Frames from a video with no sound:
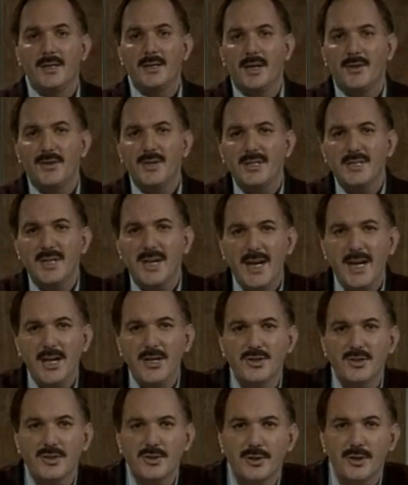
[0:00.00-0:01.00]
Now this
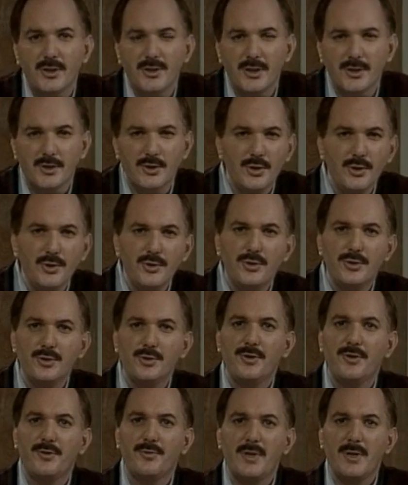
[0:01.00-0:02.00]
agent took a
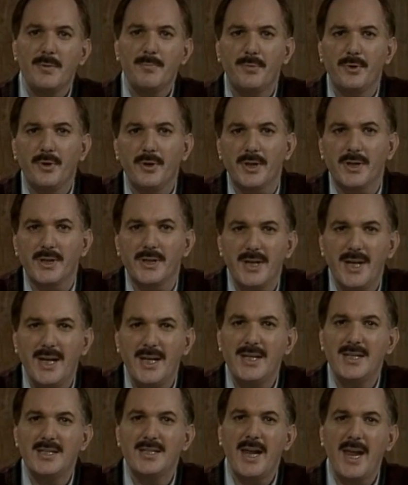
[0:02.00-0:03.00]
.223 bullet
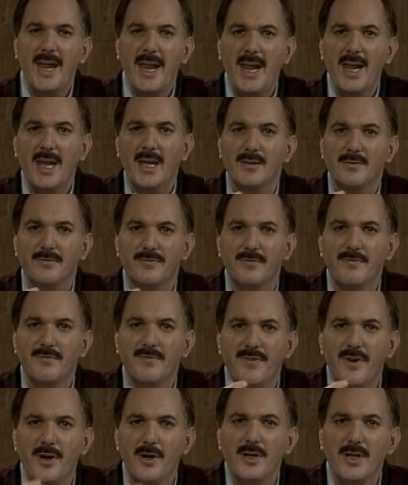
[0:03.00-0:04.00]
in his hand
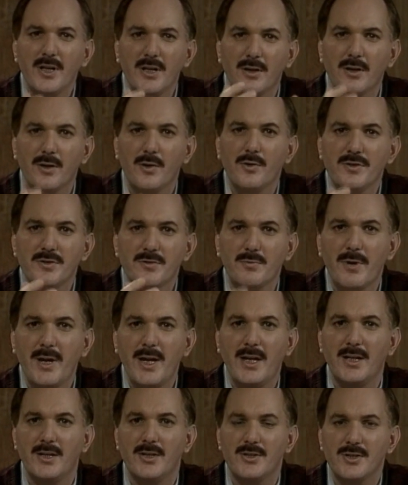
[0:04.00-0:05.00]
from very close
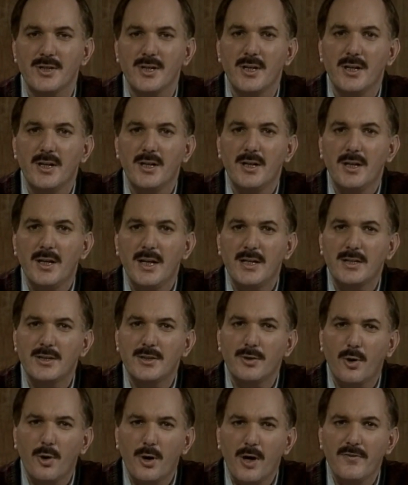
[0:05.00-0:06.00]
range.
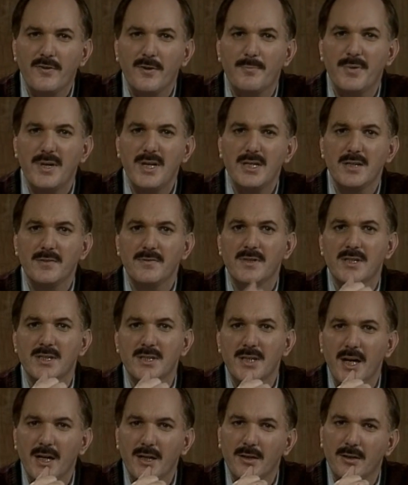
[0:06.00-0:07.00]
It tore off a piece of
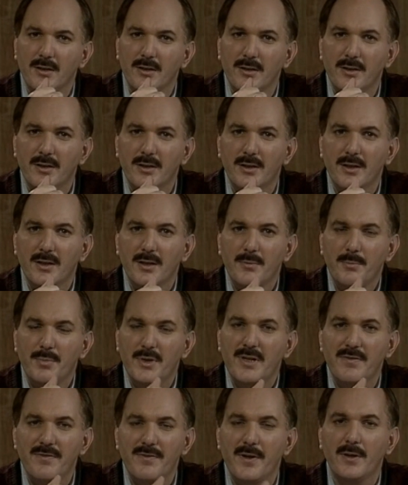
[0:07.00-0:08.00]
his knuckle,
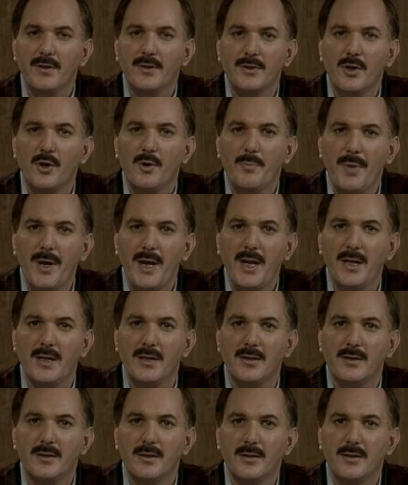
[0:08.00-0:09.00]
but he felt no
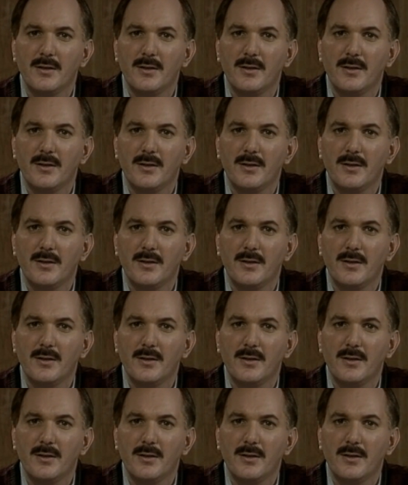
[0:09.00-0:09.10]
pain.